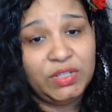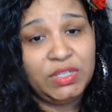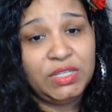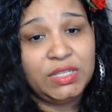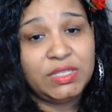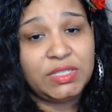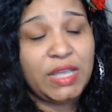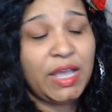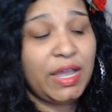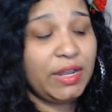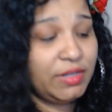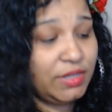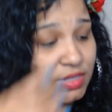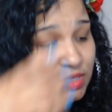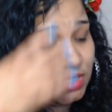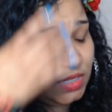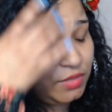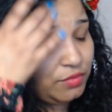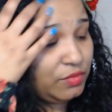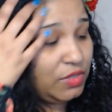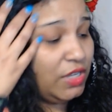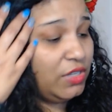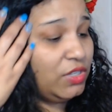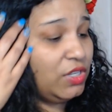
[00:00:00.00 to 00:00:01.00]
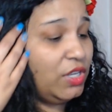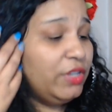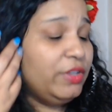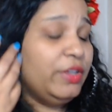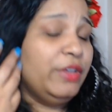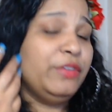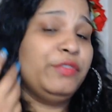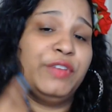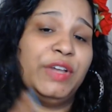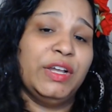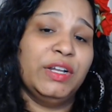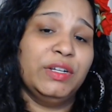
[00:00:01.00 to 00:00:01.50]
sad because
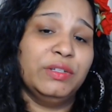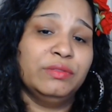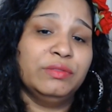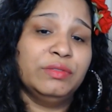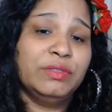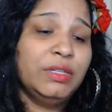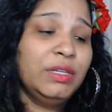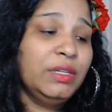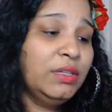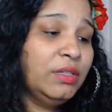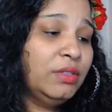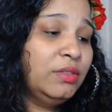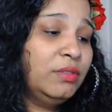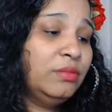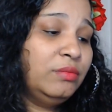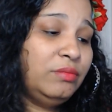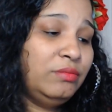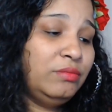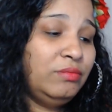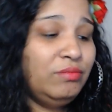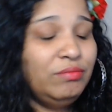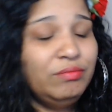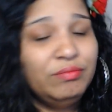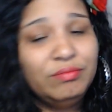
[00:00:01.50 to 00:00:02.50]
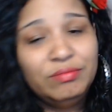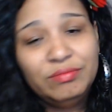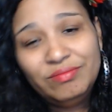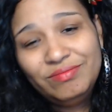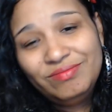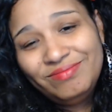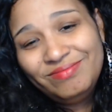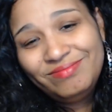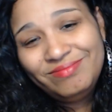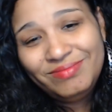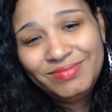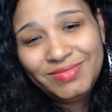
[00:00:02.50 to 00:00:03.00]
it fell.
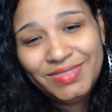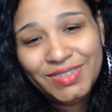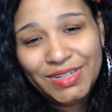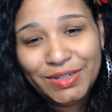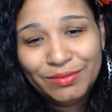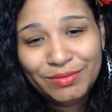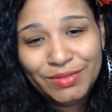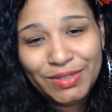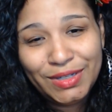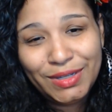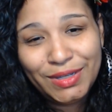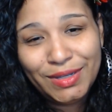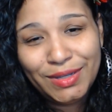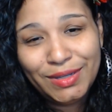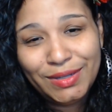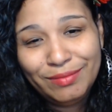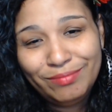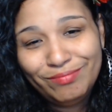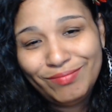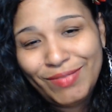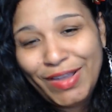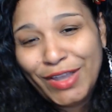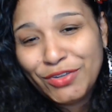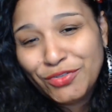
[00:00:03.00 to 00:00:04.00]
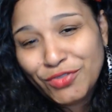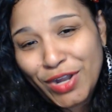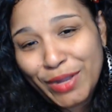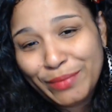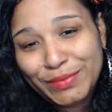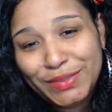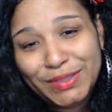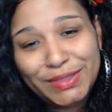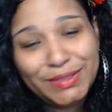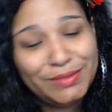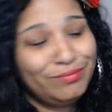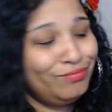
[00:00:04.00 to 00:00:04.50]
You know, I
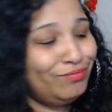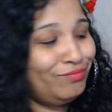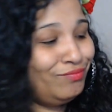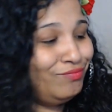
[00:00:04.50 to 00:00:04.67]
dropped it.